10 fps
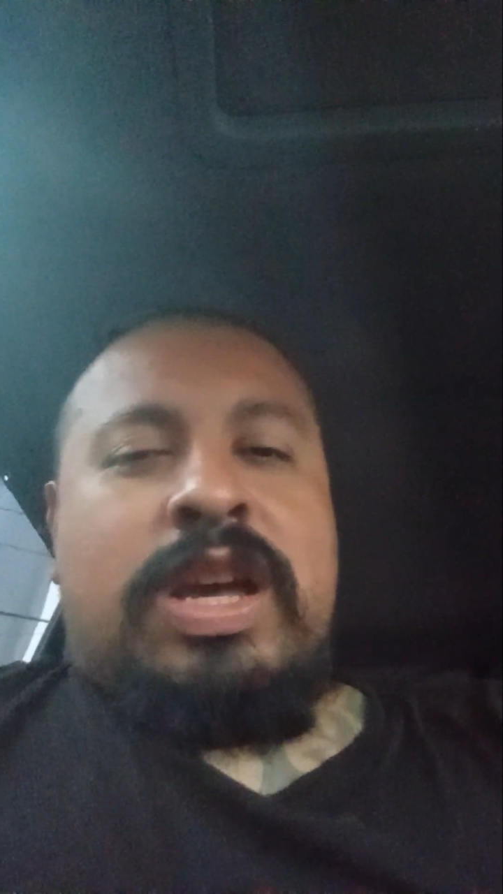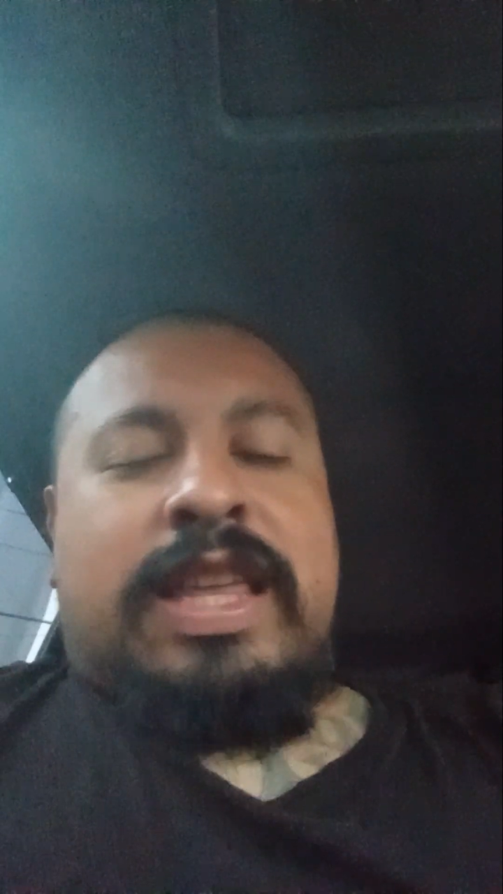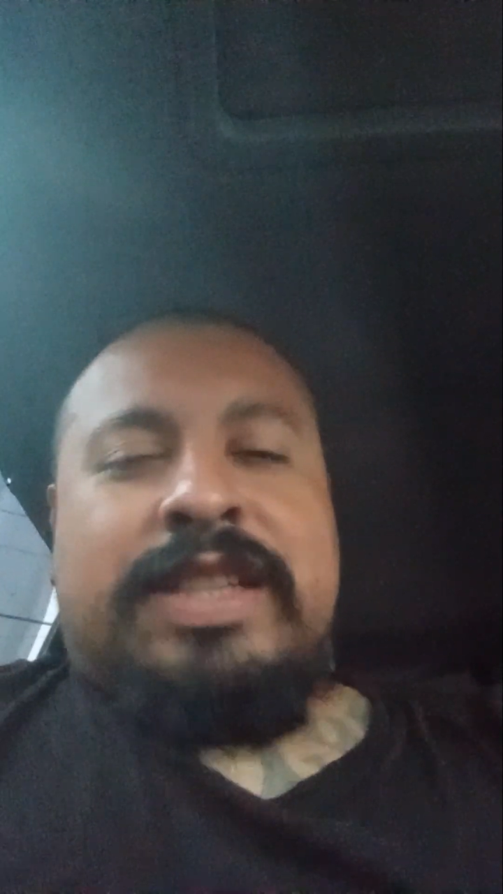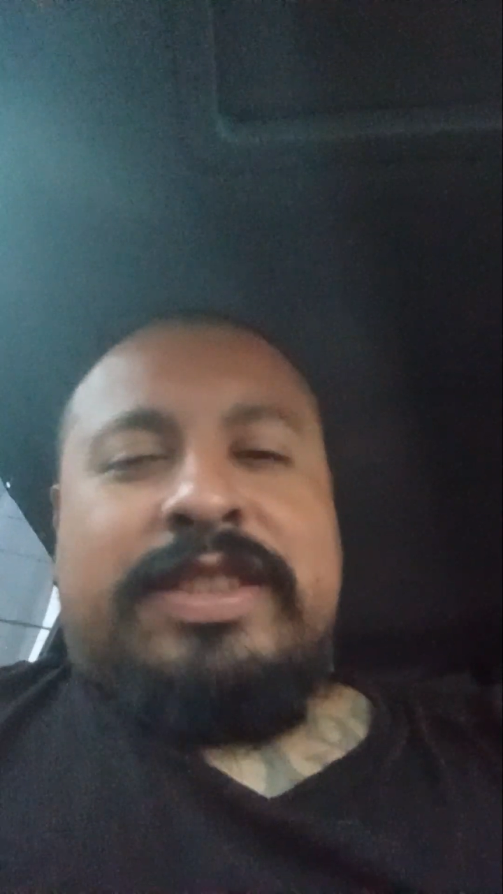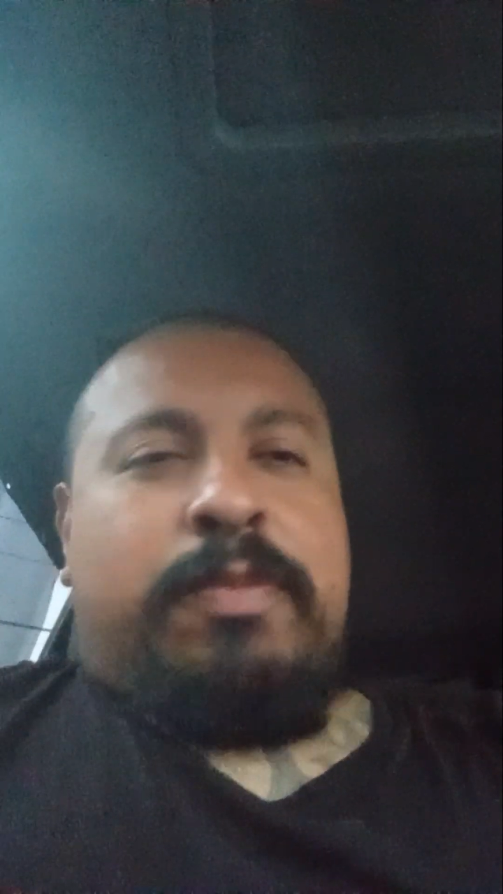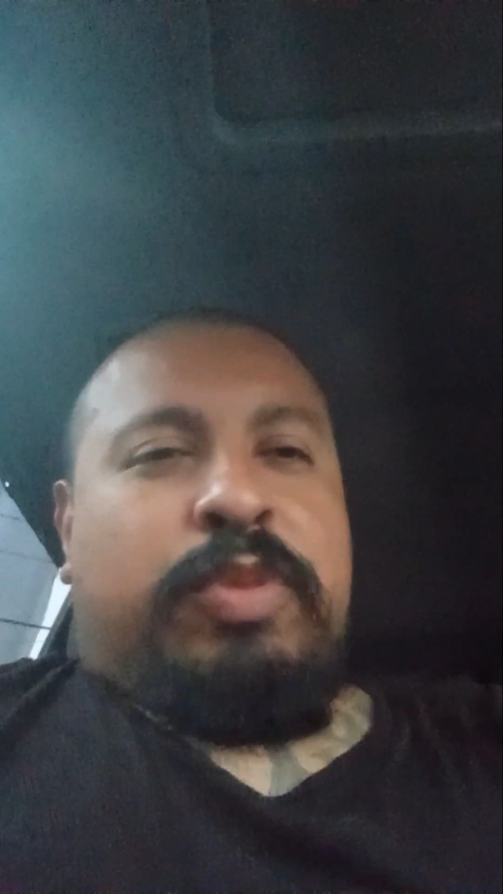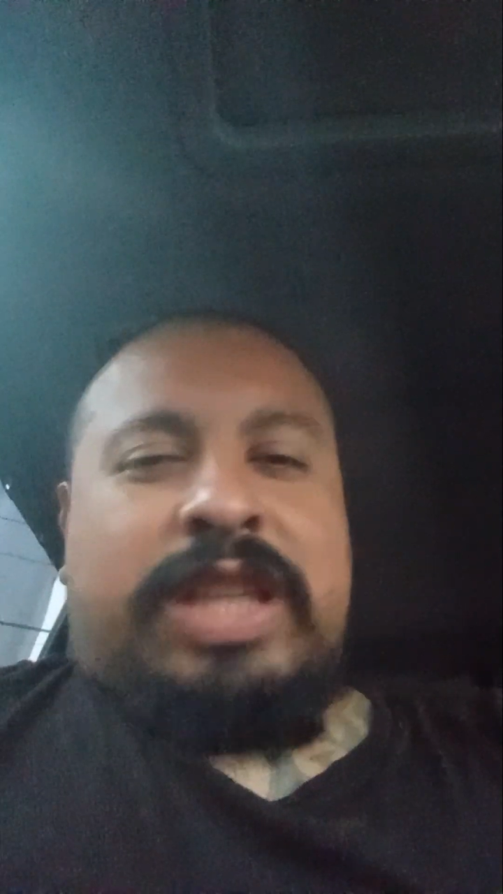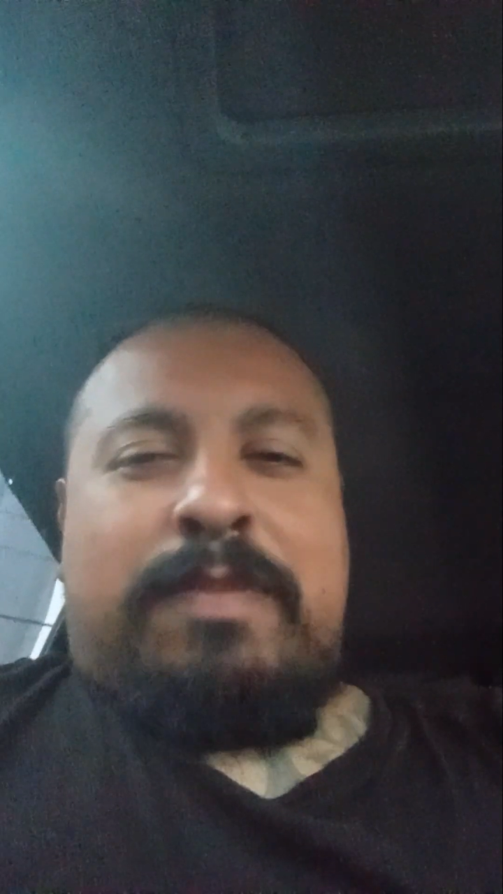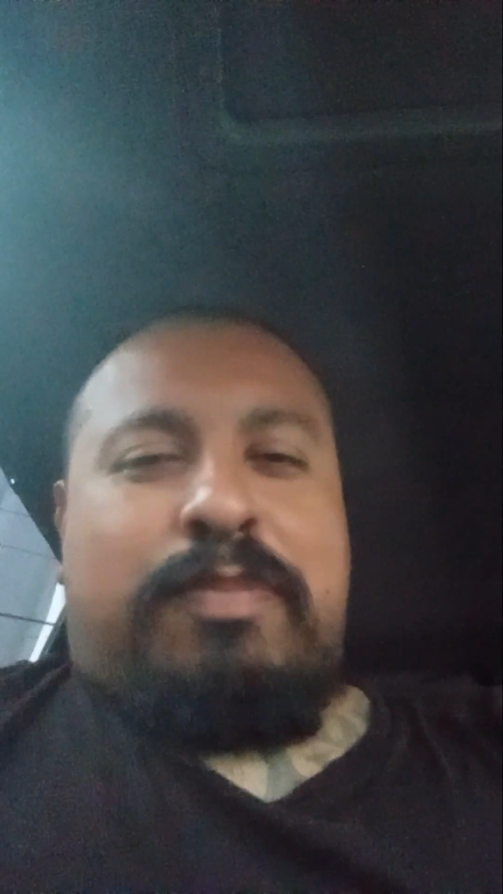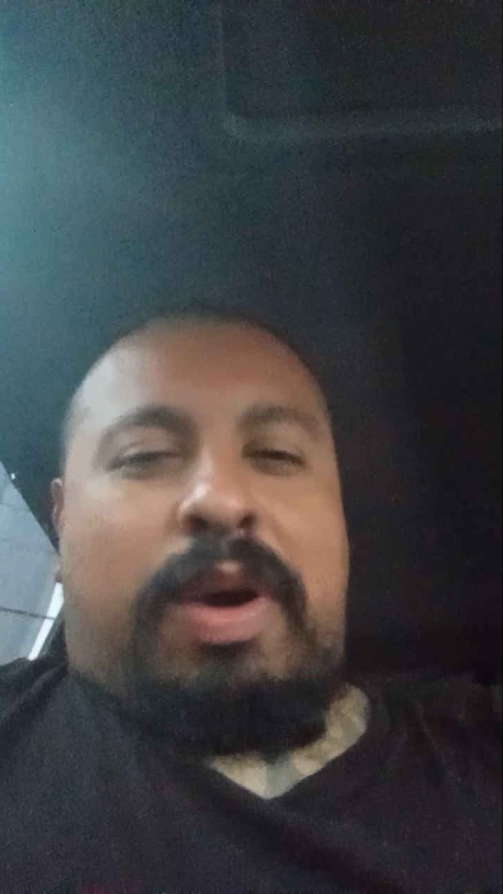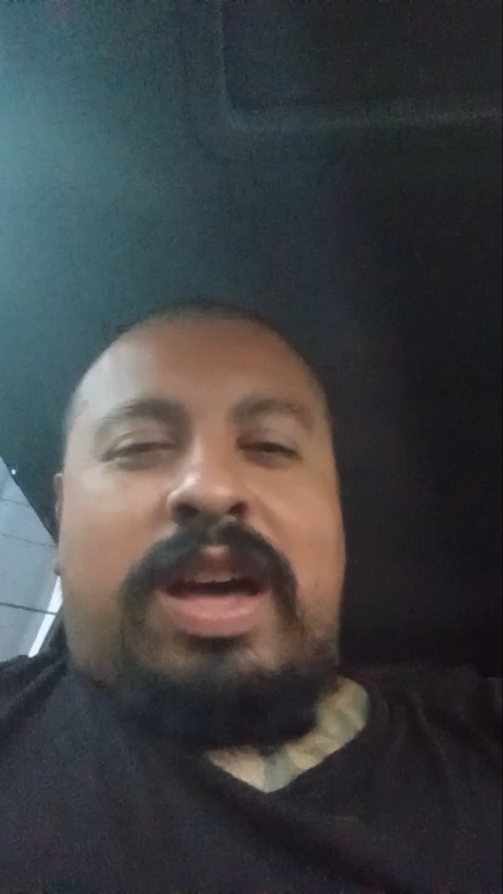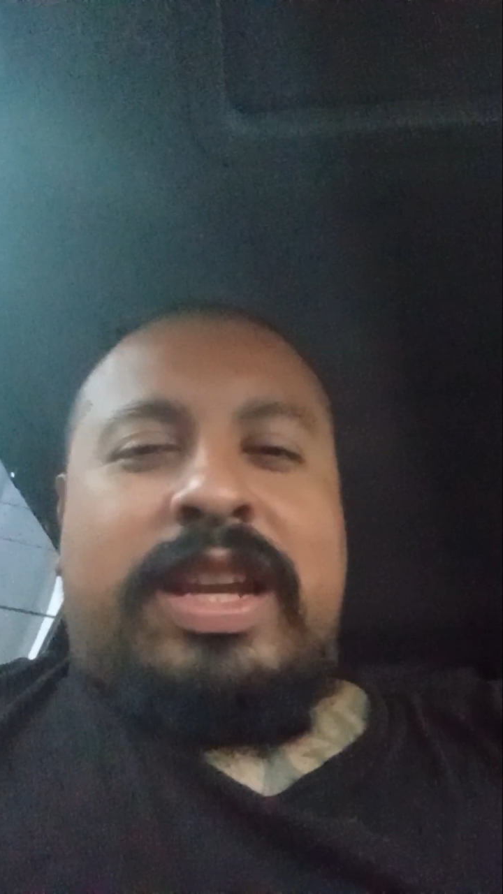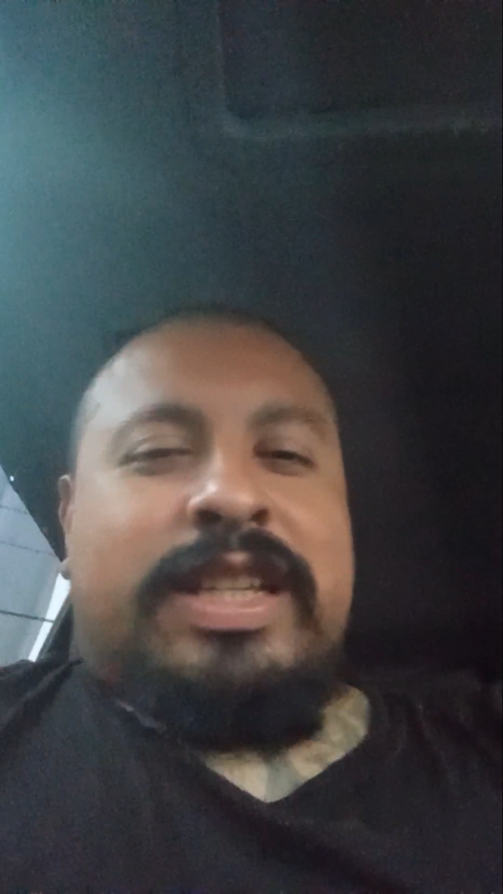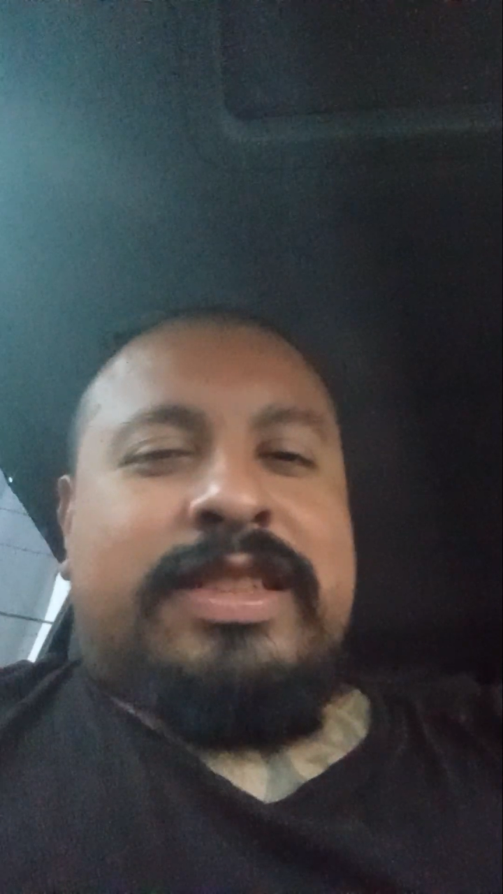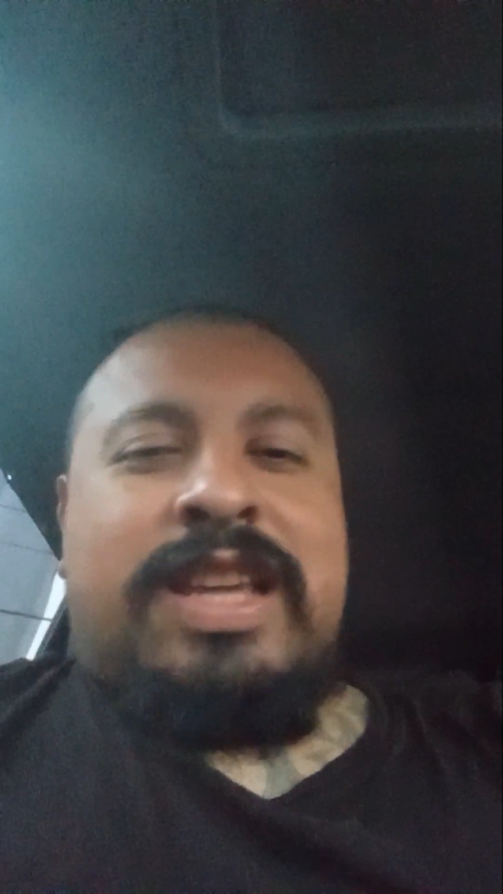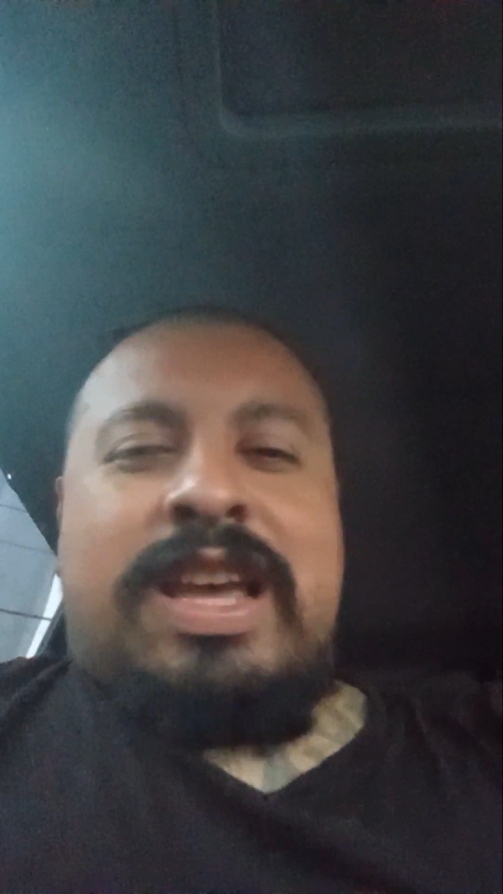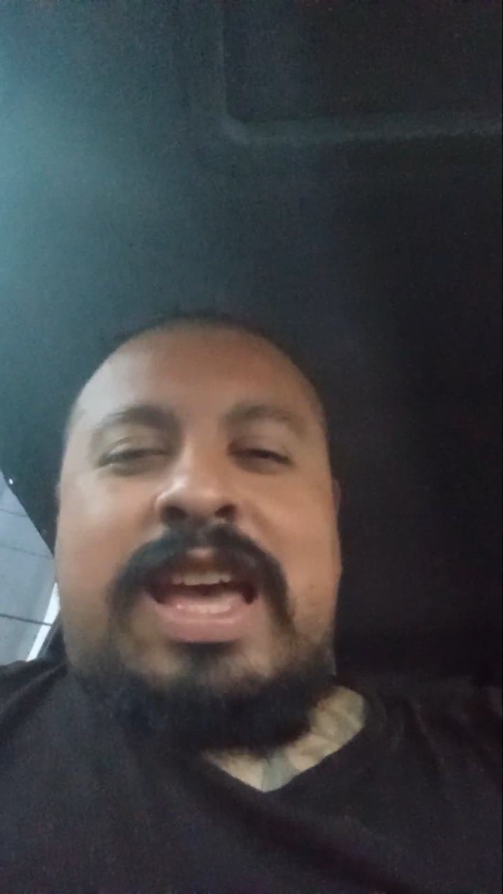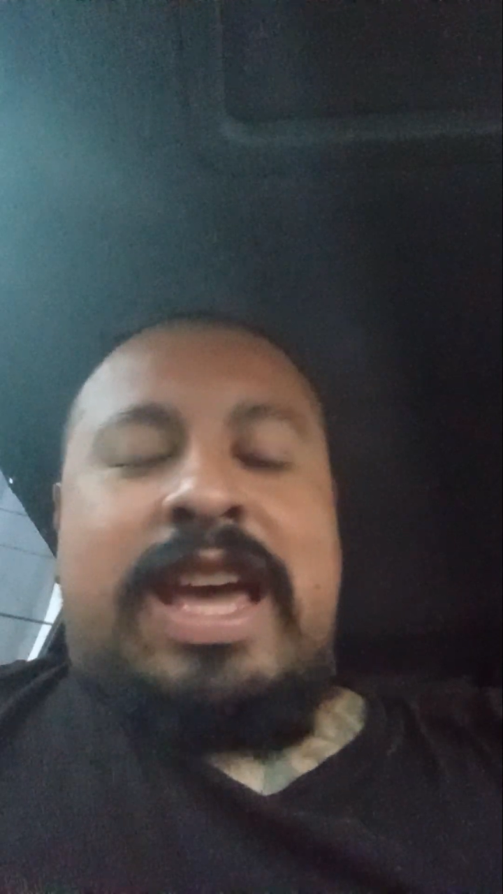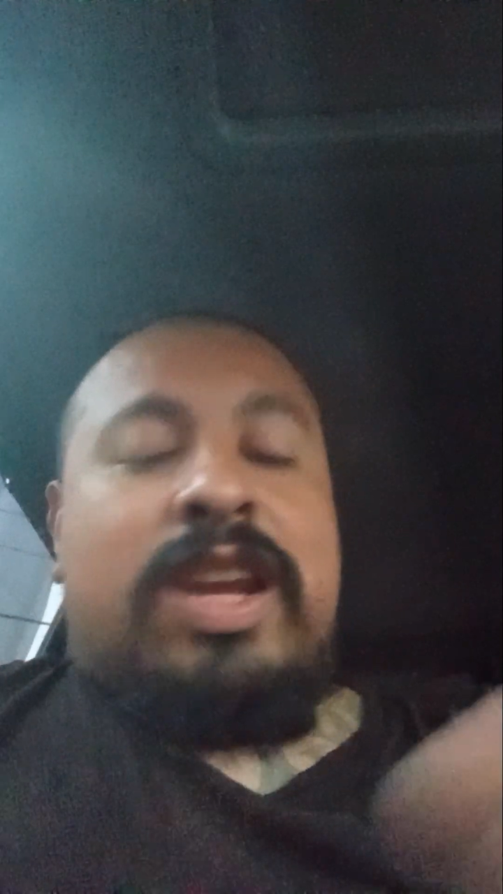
they sleep with dead bodies, and